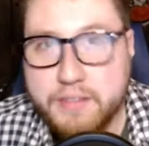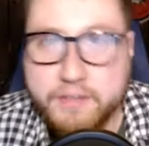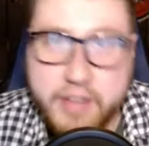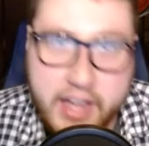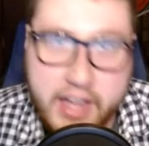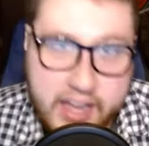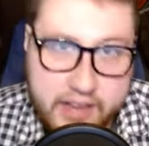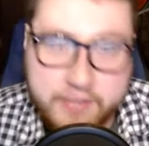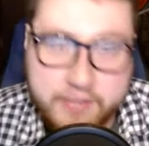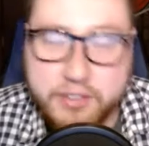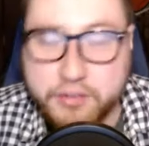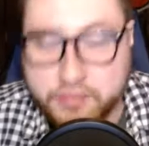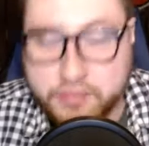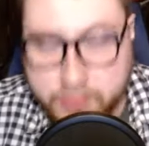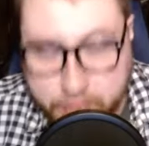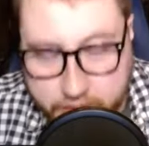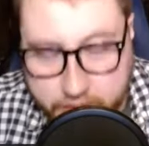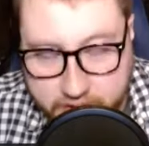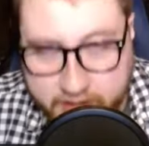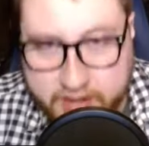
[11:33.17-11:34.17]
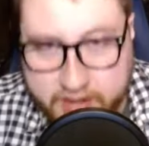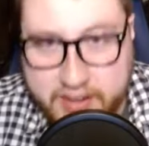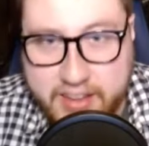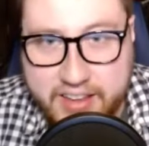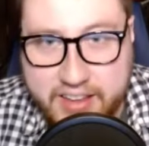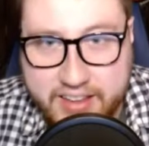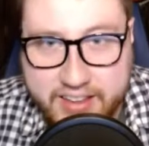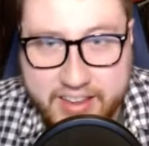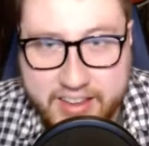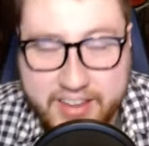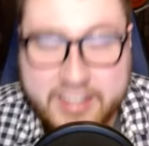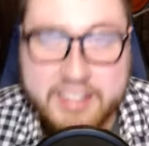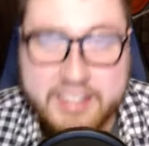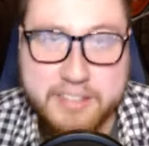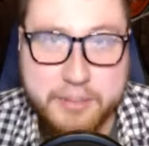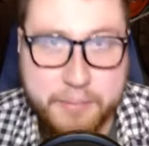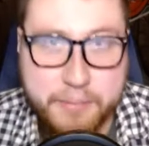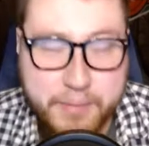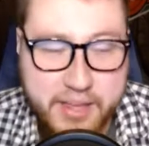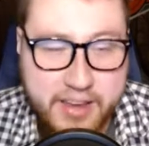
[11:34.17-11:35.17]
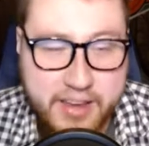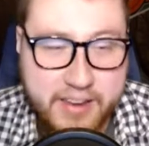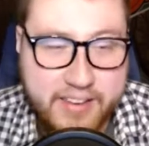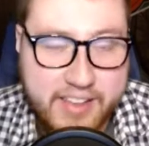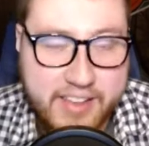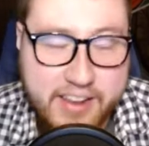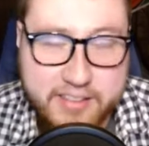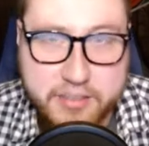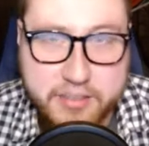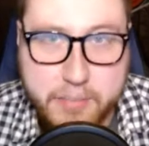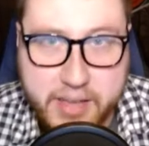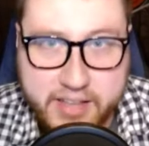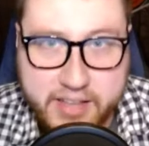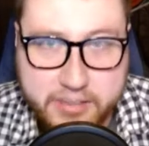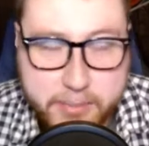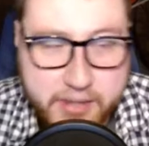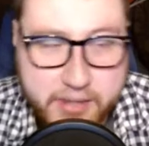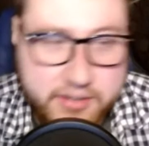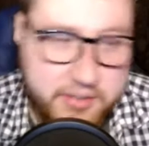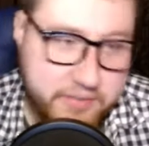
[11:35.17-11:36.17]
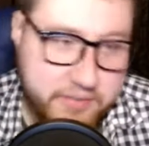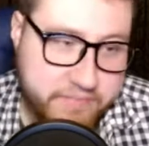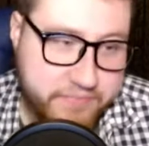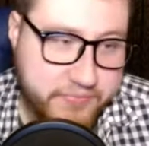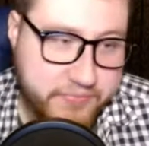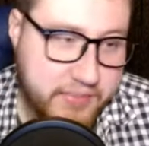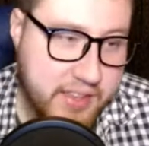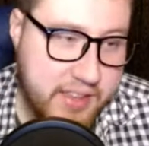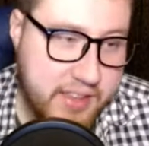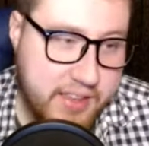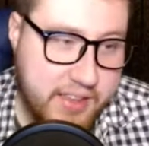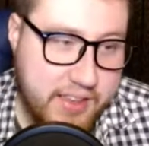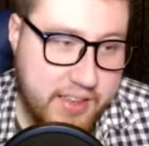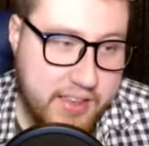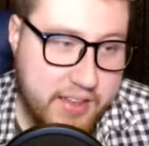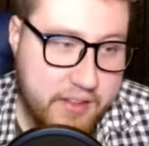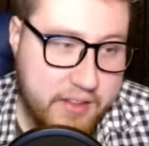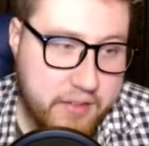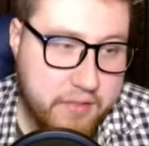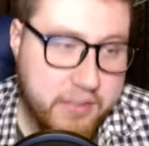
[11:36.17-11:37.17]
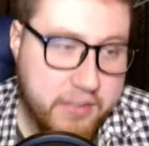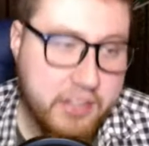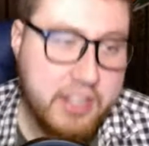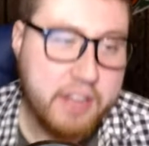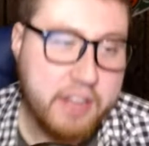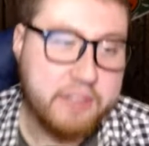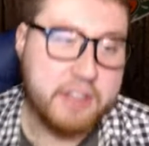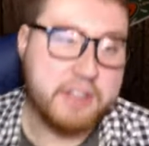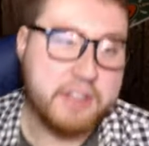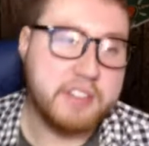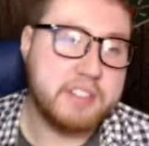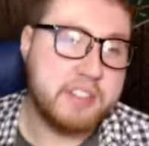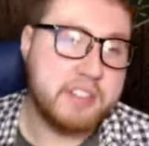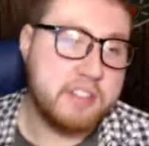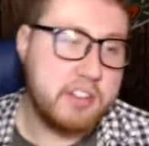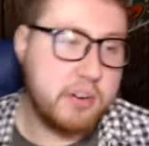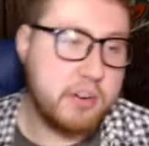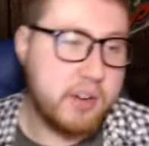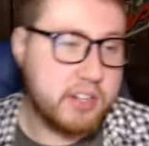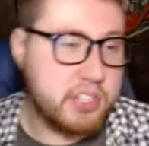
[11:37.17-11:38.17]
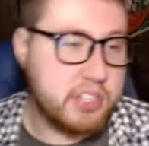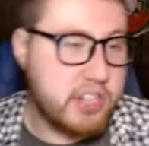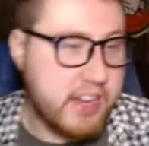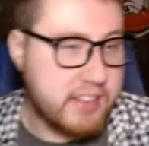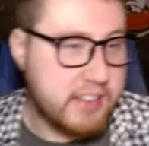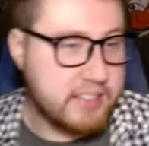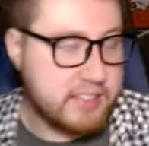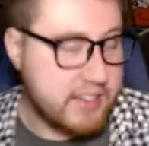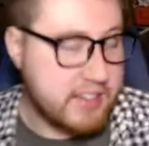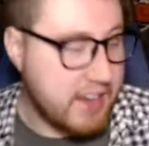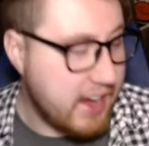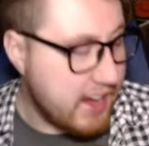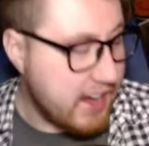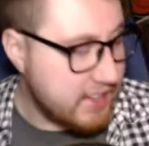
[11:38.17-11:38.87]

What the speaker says: 5-4 is some pain. That is a Matt special. Philadelphia versus New York Jets.